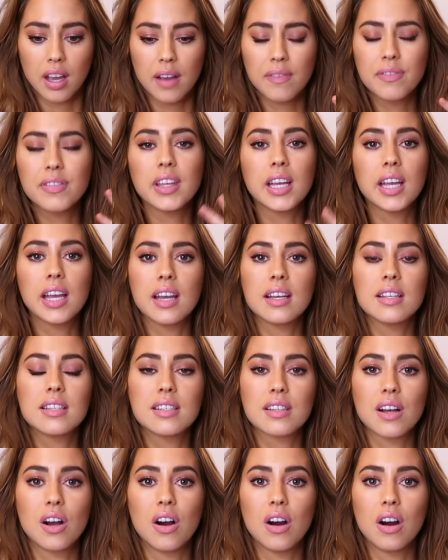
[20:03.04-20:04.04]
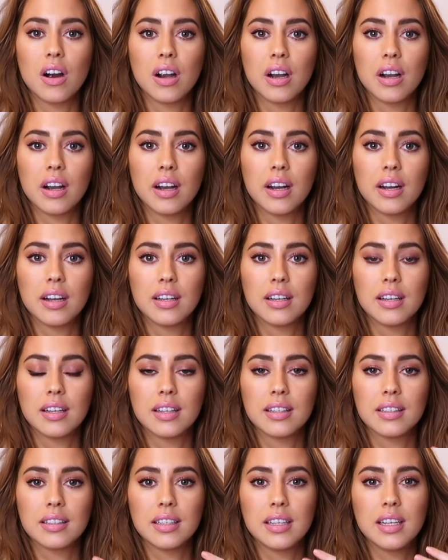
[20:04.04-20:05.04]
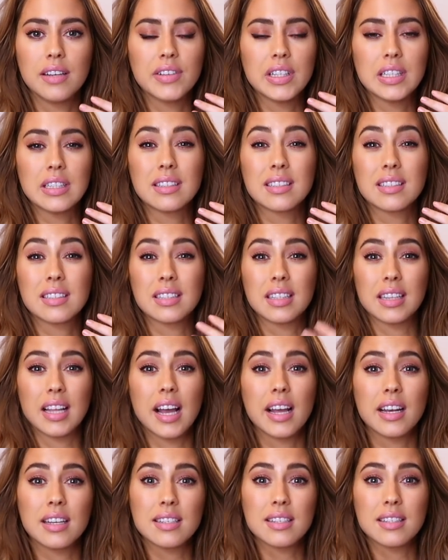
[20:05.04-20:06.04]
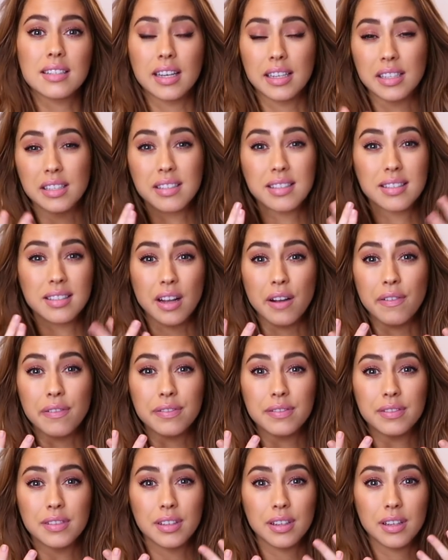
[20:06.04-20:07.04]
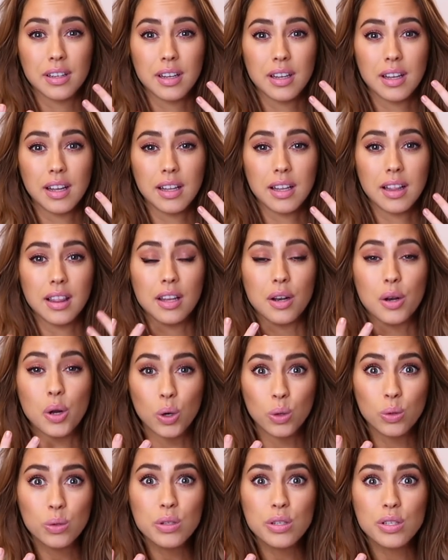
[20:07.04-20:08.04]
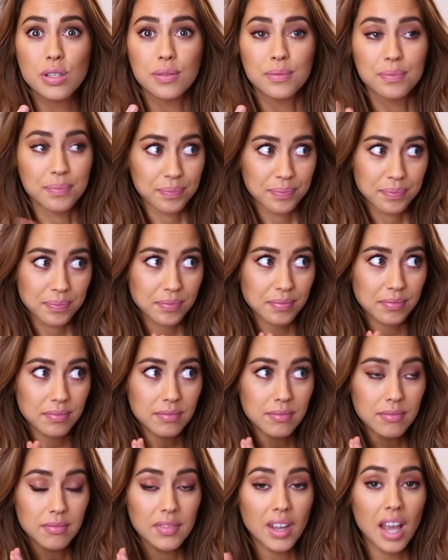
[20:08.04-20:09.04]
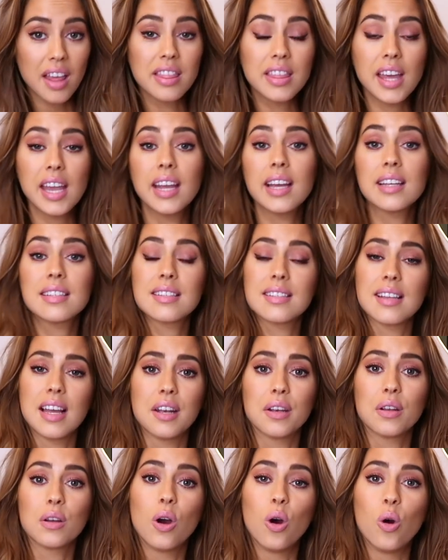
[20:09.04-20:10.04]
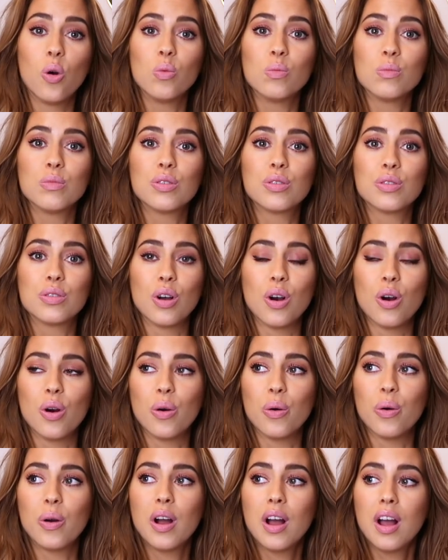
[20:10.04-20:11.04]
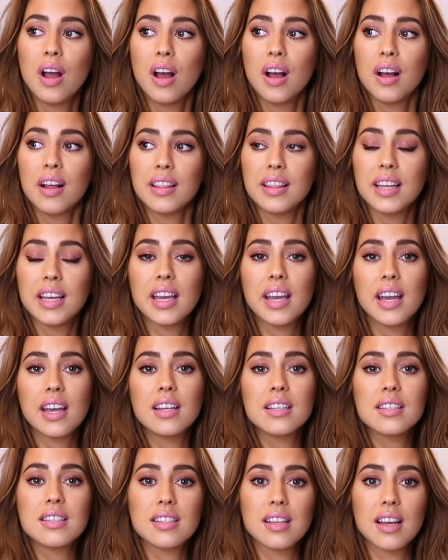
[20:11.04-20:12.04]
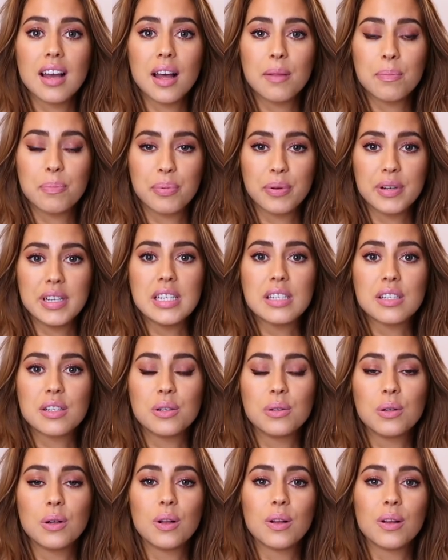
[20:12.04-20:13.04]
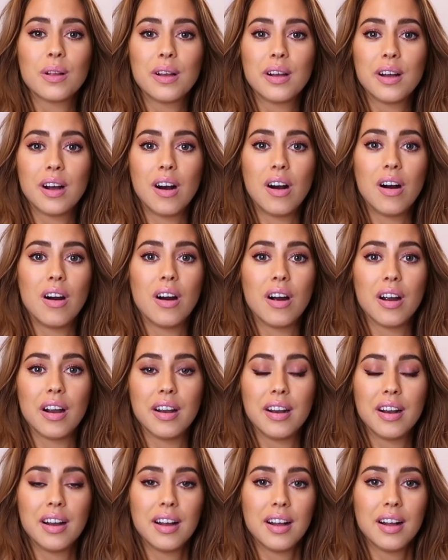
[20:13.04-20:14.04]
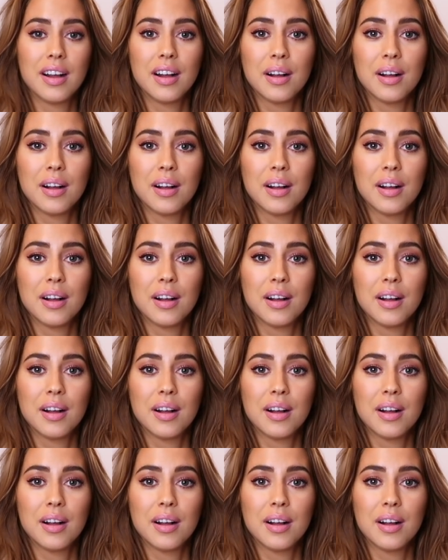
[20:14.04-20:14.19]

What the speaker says: if the kids are even the slightest like stuffed in the nose, they get sent home. So the kids at preschool are